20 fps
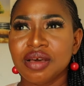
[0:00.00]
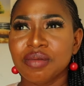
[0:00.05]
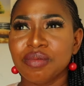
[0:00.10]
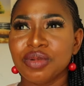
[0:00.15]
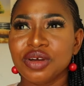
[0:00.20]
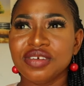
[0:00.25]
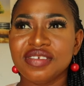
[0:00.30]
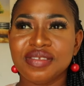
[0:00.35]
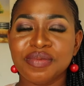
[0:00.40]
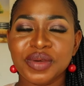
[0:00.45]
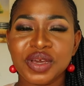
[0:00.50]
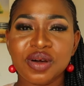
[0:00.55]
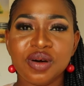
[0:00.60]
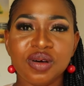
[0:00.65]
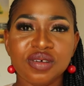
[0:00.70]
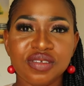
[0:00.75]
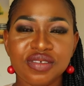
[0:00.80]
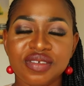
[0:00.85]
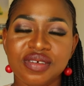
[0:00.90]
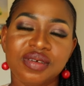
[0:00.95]
But it's
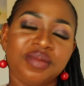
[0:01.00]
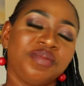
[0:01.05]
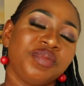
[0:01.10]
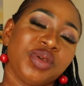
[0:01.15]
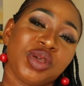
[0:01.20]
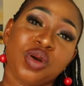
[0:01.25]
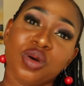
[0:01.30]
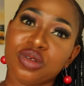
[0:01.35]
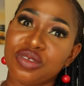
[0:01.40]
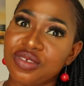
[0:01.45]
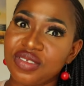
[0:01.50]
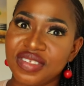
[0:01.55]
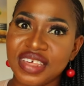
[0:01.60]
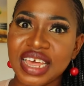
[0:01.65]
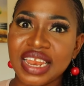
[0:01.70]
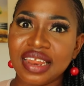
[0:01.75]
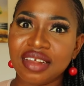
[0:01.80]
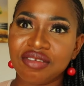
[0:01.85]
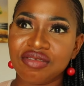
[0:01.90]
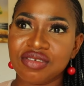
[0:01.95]
because because you see
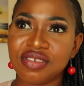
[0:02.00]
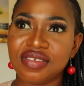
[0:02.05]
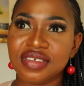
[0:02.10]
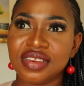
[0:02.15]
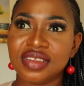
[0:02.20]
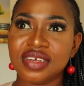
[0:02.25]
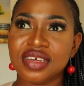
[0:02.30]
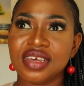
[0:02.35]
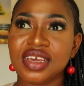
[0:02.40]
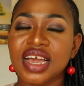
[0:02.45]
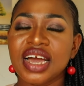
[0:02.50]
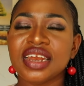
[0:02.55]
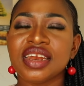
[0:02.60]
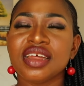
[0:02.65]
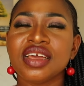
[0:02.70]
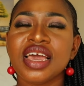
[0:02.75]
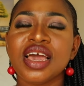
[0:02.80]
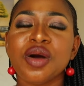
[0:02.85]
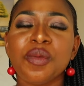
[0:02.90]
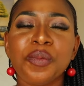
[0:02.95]
electricity it can
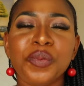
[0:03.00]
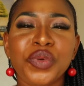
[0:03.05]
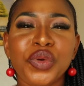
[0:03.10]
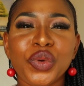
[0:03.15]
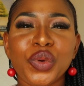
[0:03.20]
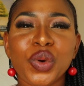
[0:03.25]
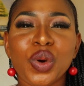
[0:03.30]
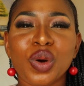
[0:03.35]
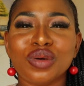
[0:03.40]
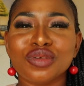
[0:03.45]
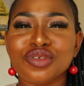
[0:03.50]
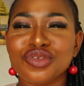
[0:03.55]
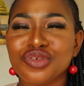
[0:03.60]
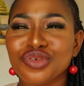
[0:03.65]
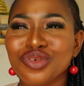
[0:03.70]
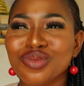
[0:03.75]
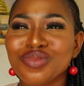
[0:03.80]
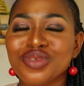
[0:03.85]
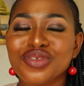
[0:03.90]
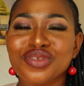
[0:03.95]
help you
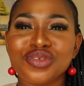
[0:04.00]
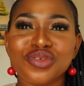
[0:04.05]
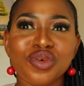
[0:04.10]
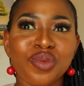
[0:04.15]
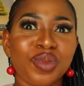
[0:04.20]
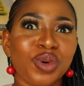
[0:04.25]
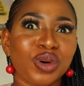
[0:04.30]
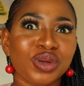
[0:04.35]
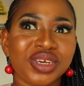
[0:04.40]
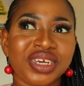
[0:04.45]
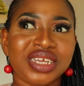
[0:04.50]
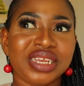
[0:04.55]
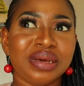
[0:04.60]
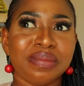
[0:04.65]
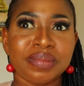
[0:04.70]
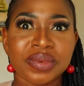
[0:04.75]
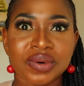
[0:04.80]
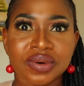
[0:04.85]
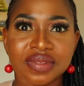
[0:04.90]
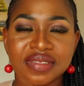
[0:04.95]
consume so much in a
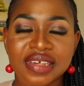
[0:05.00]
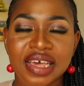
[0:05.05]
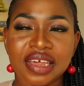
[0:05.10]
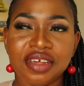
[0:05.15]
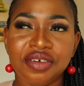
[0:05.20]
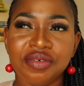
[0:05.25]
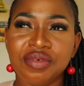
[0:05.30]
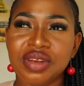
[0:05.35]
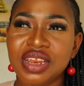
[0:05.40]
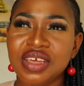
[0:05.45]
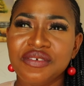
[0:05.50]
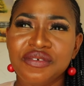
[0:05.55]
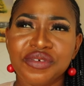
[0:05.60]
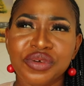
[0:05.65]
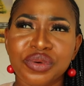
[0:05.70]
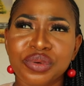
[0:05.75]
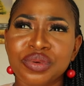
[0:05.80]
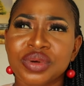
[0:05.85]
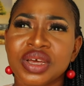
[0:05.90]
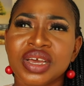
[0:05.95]
month and you leave
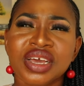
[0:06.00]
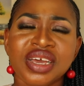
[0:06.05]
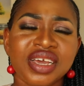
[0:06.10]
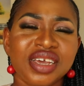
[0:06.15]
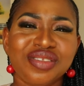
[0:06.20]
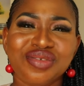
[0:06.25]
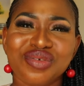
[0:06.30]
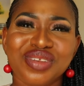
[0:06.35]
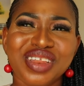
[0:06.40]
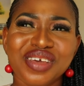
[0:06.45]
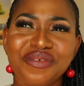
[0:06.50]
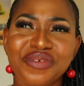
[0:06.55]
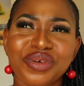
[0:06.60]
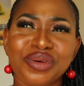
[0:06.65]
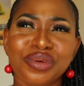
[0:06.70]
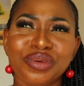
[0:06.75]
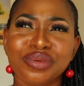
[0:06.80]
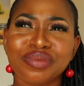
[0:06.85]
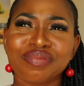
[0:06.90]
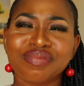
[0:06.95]
you it will leave
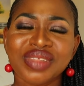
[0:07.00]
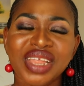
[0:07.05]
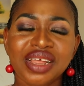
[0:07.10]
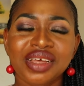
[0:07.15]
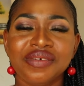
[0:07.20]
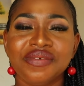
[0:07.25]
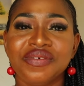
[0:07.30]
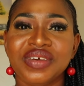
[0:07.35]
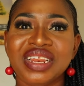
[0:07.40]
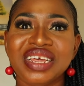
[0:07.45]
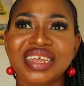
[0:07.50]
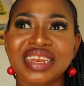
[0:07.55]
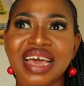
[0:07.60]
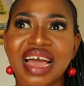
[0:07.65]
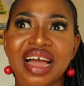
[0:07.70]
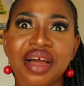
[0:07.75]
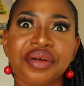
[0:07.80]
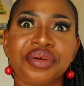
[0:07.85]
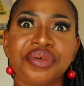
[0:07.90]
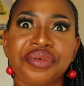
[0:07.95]
you feeling
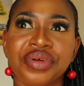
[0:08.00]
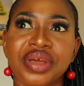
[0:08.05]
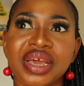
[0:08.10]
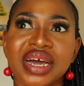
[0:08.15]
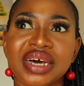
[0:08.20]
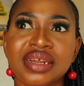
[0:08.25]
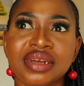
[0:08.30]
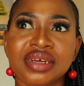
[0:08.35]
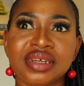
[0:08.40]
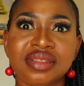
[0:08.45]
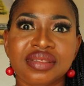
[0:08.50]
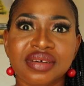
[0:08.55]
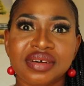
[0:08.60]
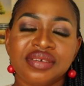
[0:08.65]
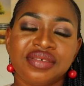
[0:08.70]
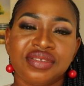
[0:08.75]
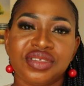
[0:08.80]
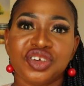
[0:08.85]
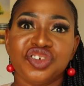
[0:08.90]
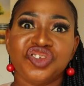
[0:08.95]
angry and it
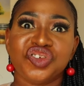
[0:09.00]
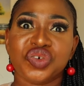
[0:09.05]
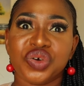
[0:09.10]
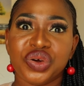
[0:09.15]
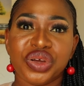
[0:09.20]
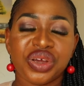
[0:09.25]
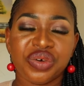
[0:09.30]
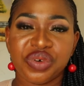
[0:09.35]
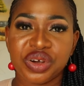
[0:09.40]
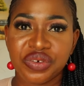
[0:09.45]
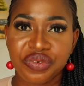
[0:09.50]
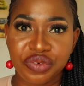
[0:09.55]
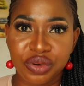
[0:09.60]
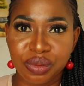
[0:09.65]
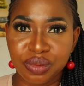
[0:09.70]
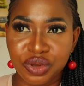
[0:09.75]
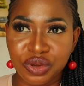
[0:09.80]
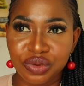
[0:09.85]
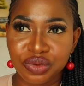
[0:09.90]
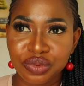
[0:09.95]
takes the joy away
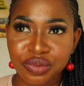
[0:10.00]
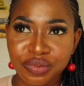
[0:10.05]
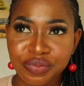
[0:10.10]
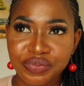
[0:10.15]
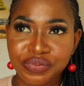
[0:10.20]
from you.